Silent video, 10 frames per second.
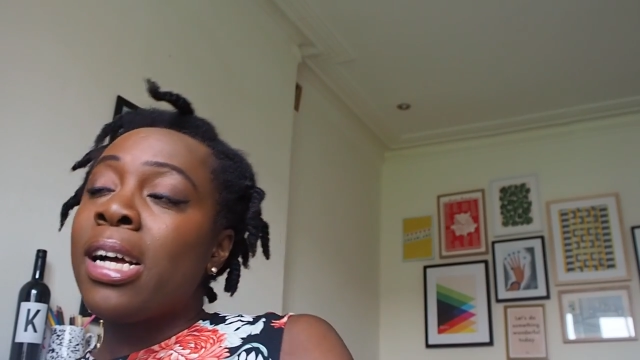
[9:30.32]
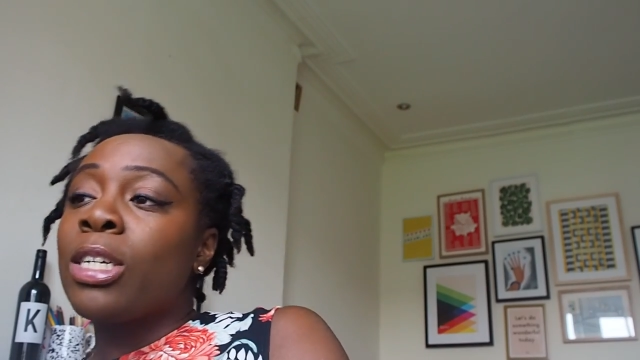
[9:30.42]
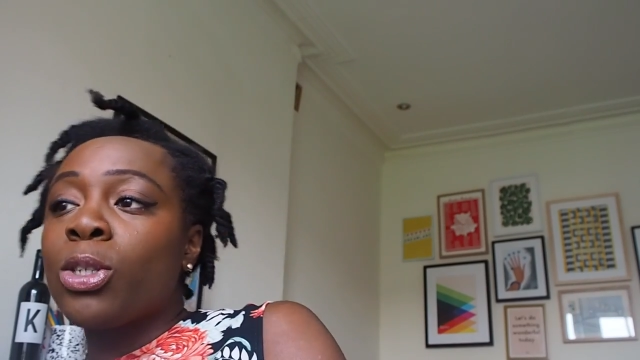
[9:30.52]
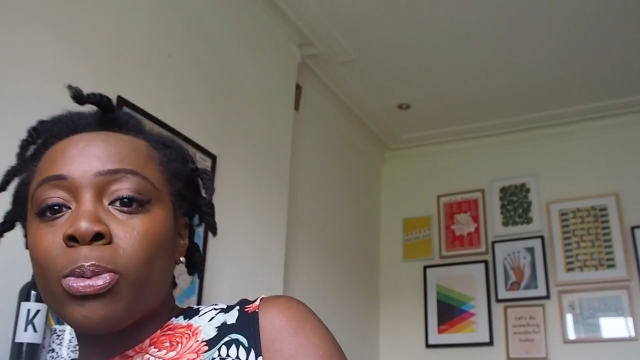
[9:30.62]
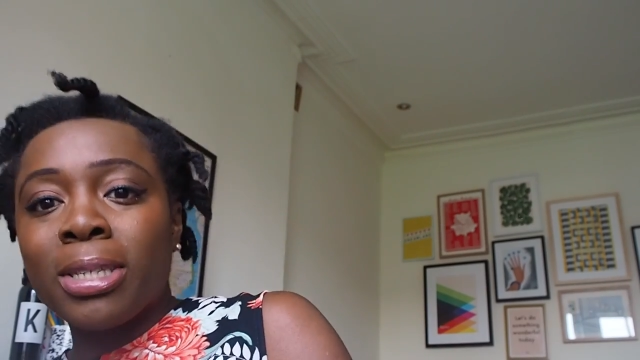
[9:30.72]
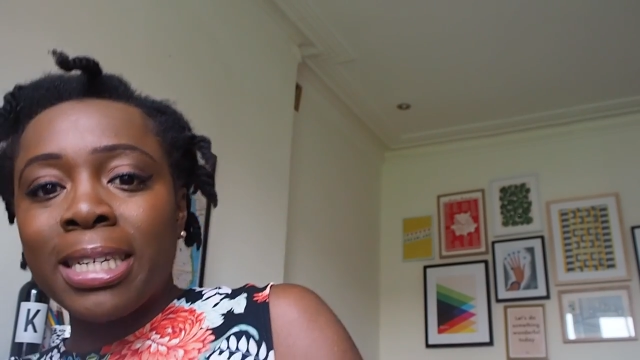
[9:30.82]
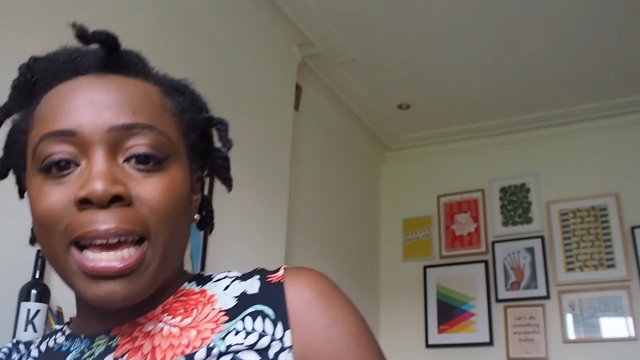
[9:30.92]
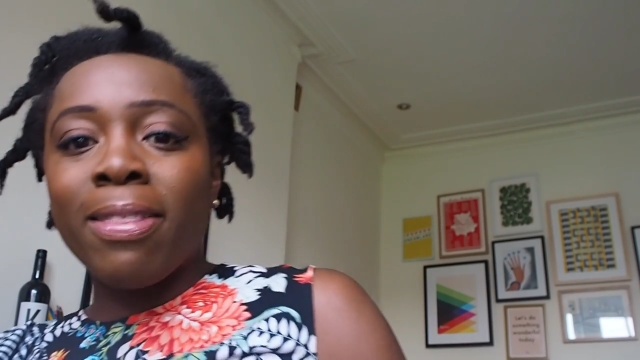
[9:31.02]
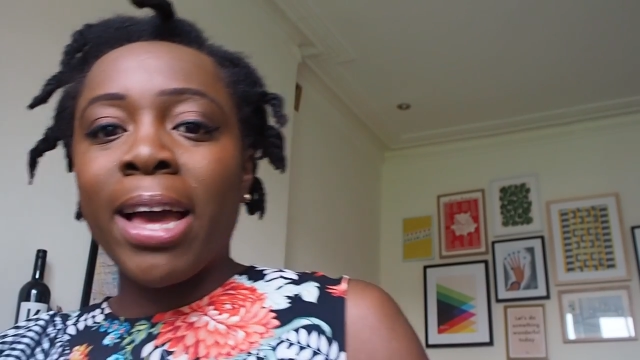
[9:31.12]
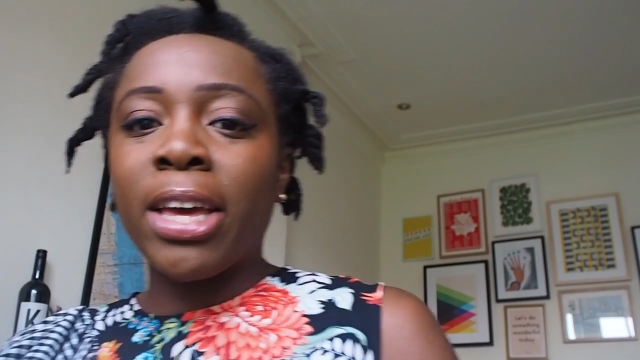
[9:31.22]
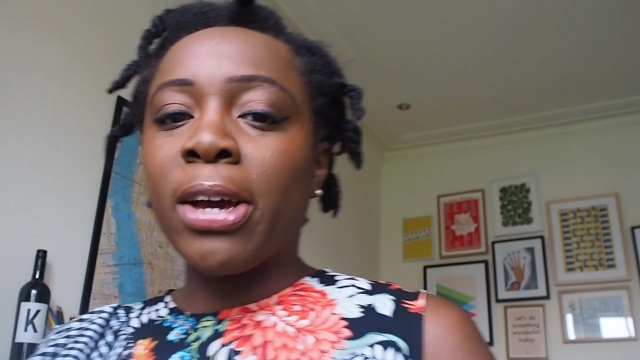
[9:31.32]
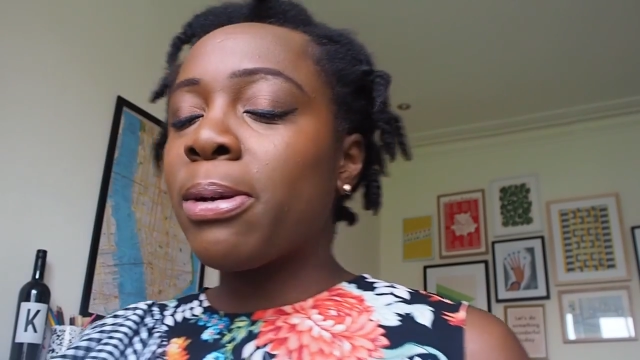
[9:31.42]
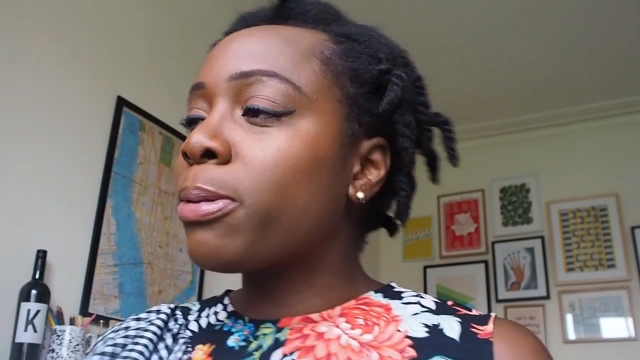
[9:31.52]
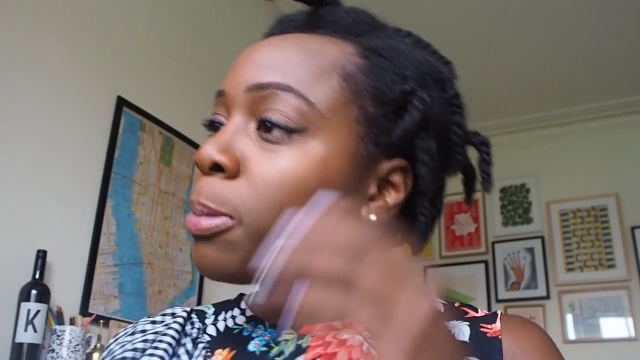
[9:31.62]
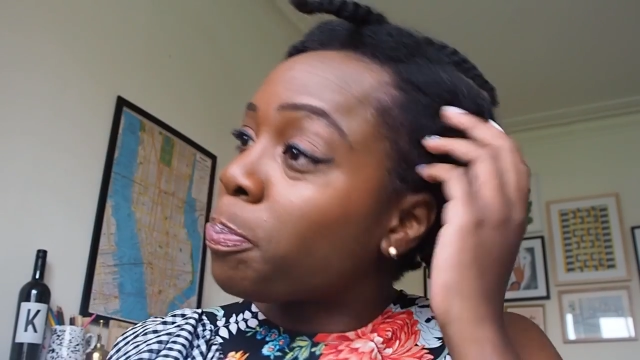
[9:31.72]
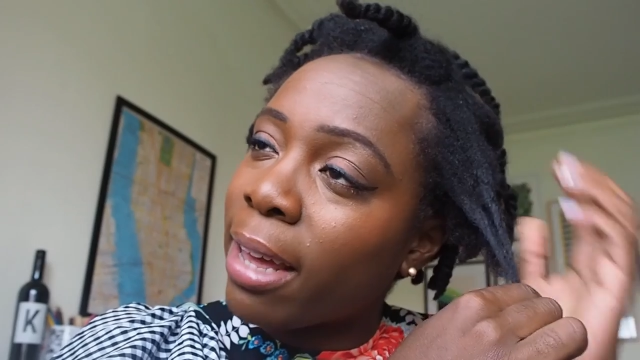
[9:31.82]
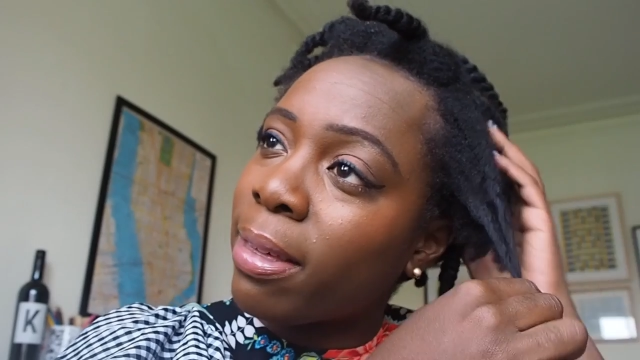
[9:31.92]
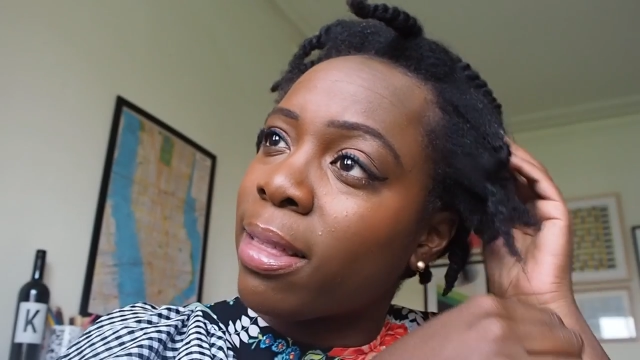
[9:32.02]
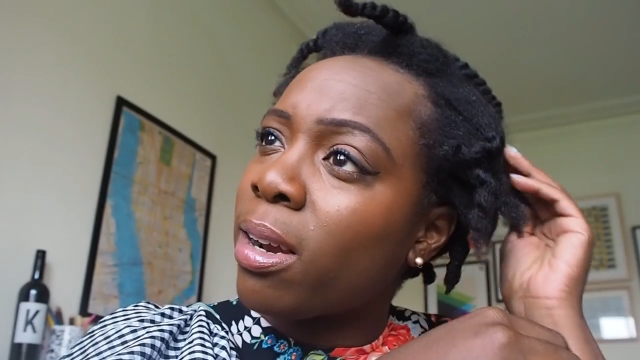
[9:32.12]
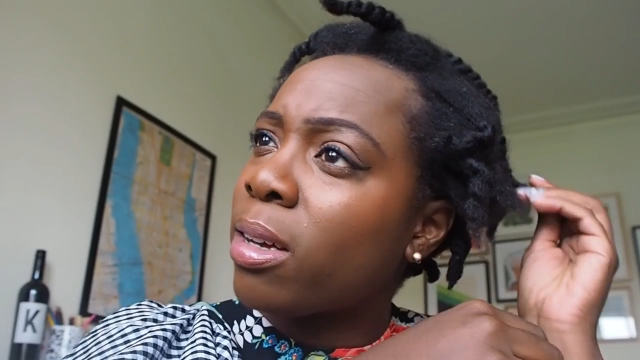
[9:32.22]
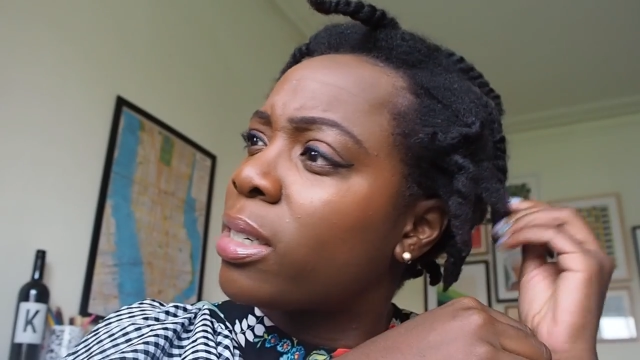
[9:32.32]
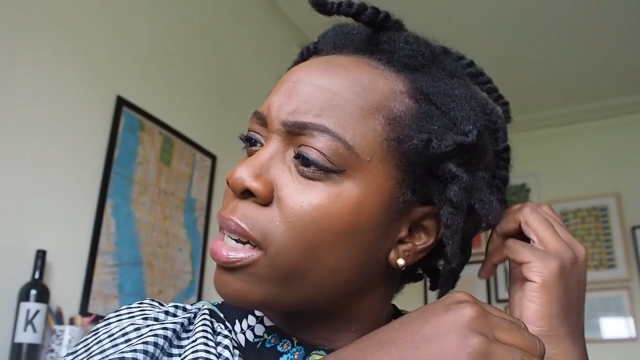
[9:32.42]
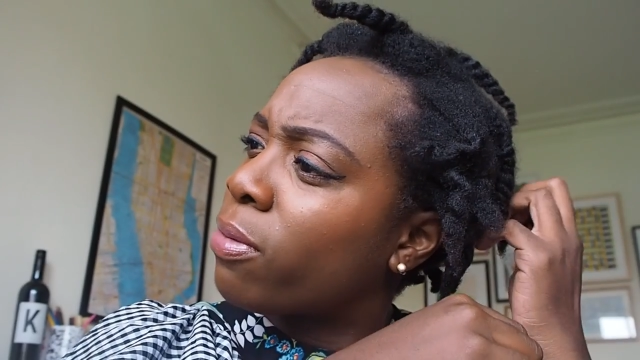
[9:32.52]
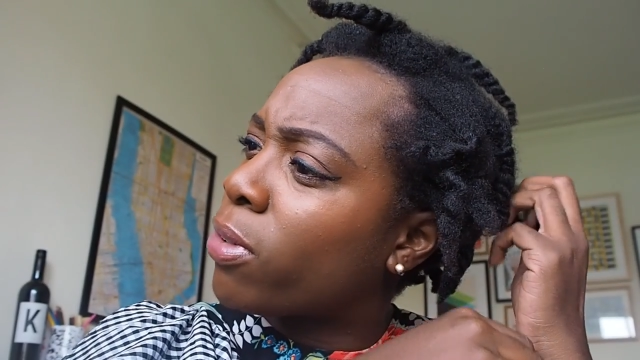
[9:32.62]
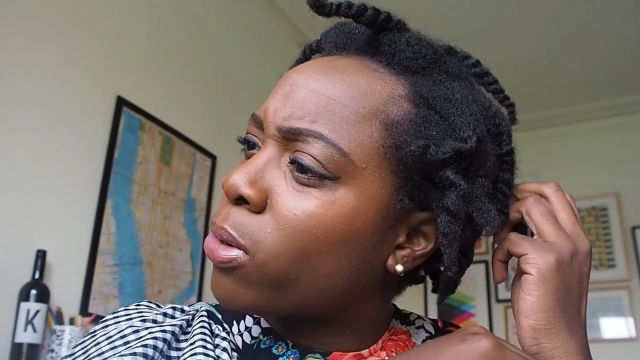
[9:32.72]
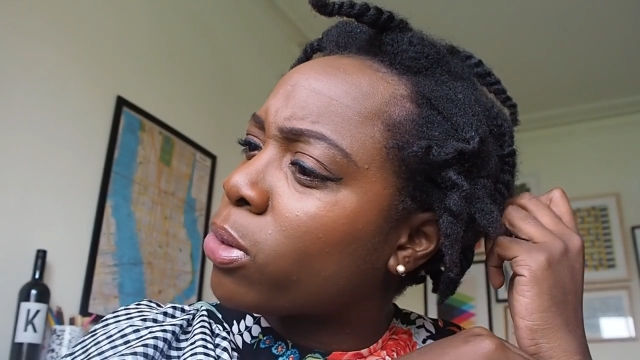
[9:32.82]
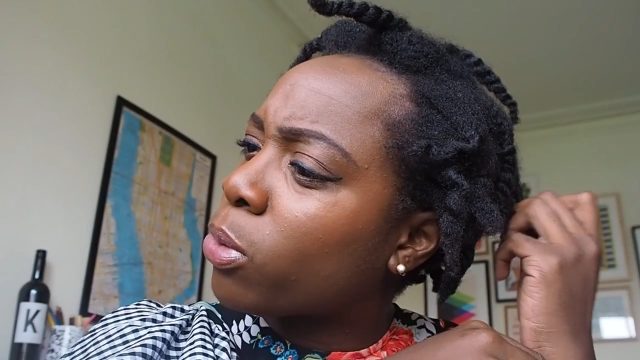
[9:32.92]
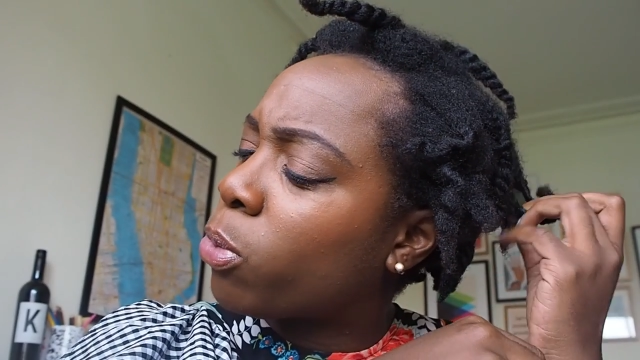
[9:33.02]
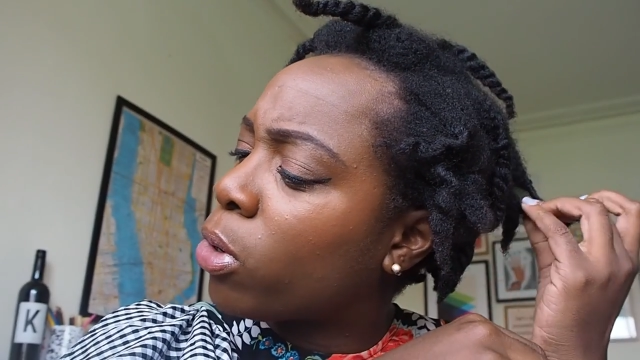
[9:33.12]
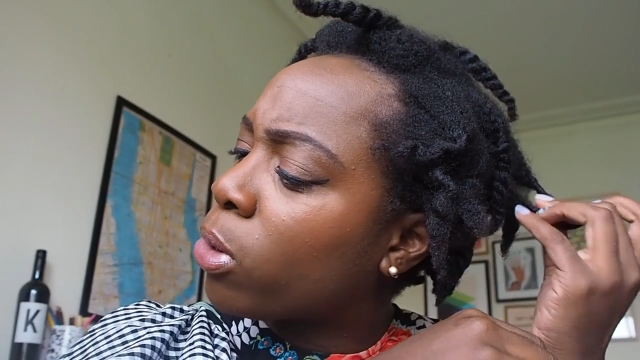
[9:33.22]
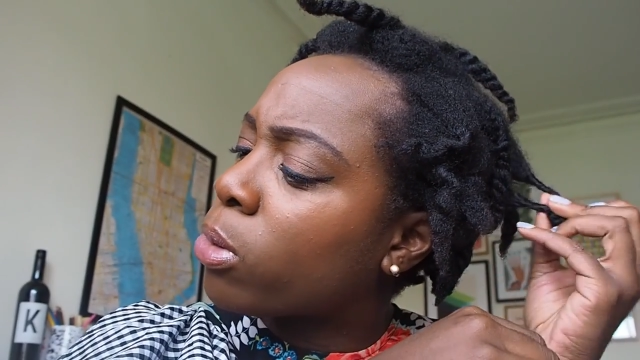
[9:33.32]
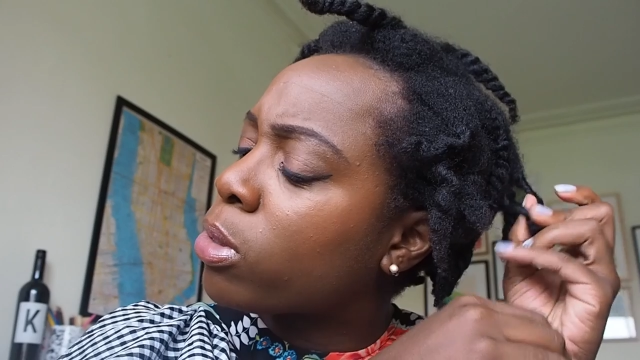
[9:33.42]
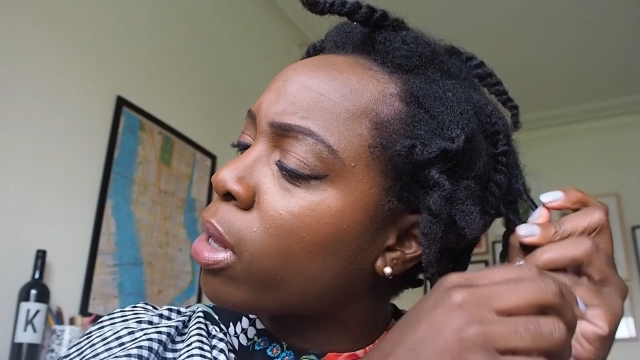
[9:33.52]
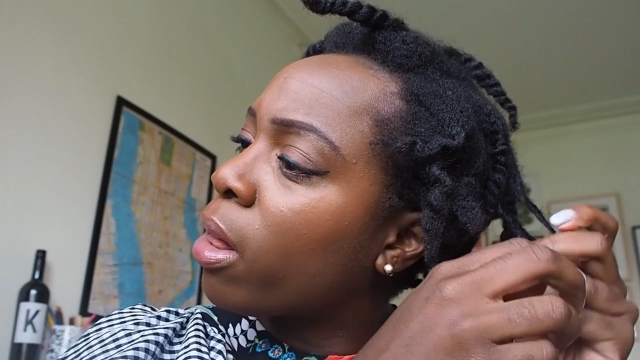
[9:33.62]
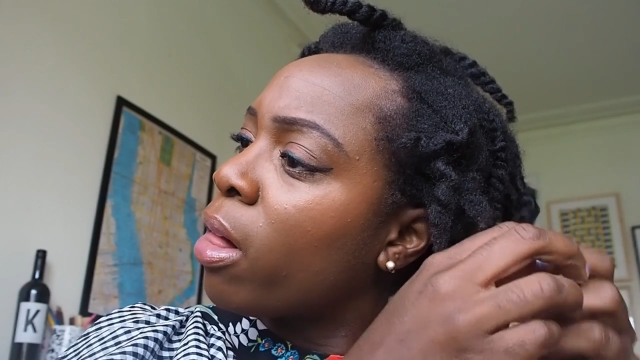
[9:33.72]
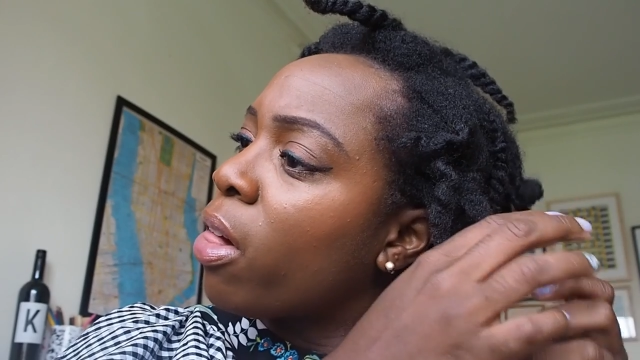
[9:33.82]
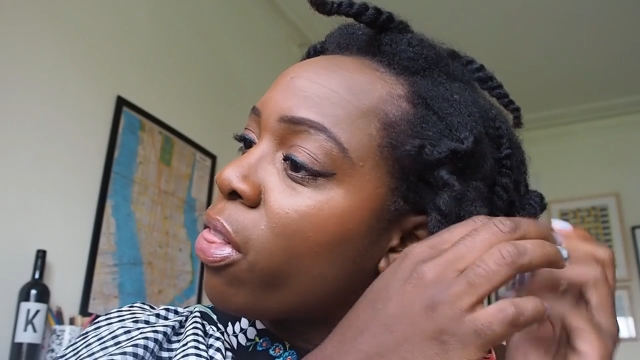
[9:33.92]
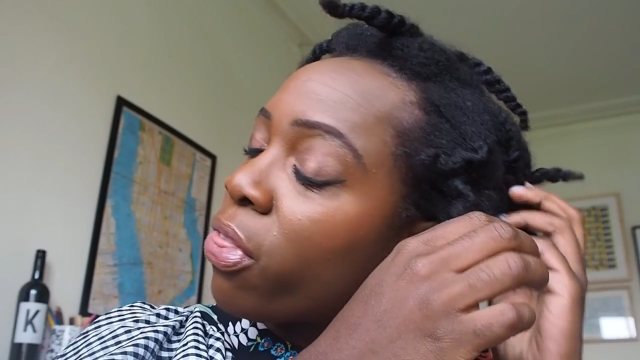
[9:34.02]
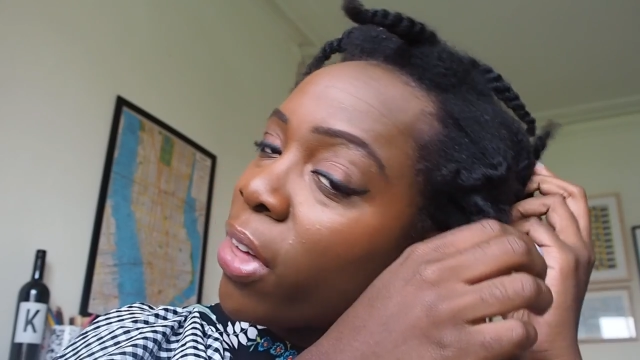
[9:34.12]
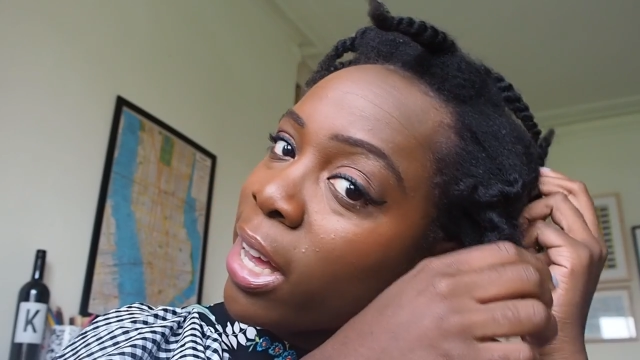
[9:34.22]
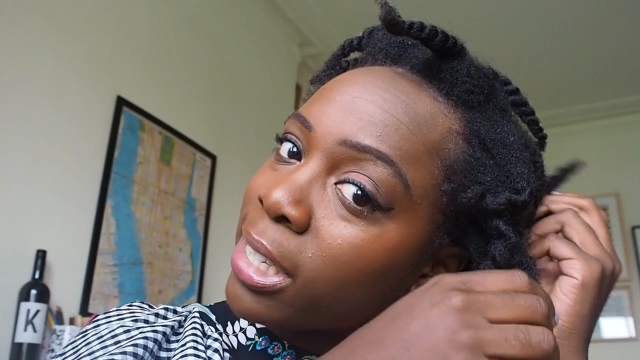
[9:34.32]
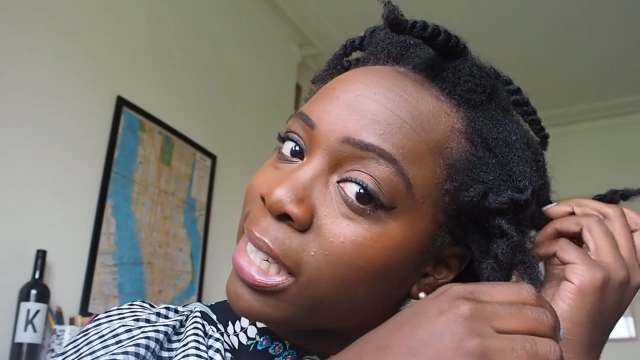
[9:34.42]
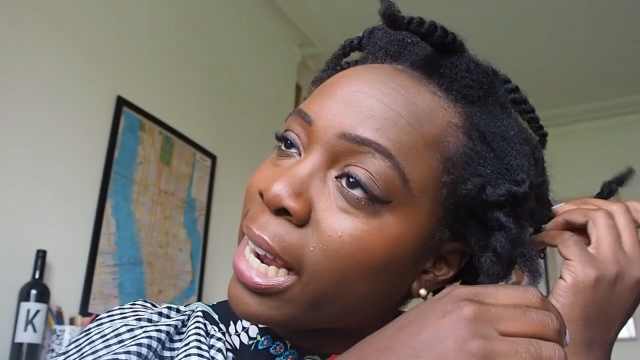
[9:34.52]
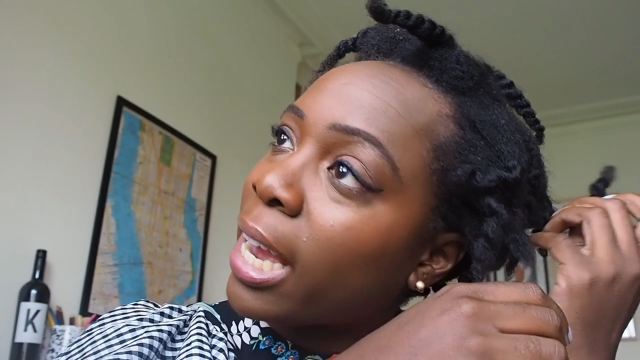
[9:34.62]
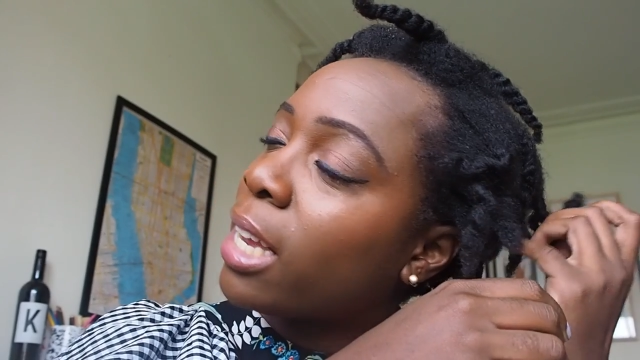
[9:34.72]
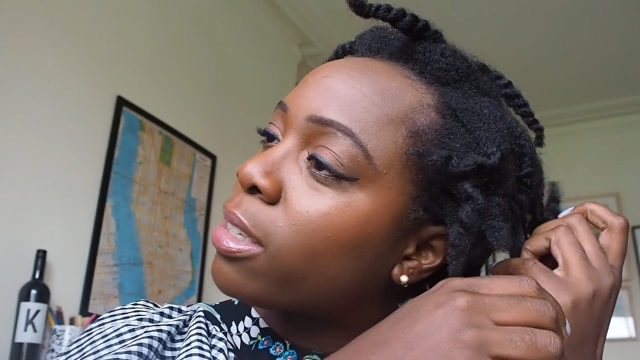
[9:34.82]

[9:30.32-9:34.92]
So we'll see how that goes. I think the last day I vlogged was Thursday.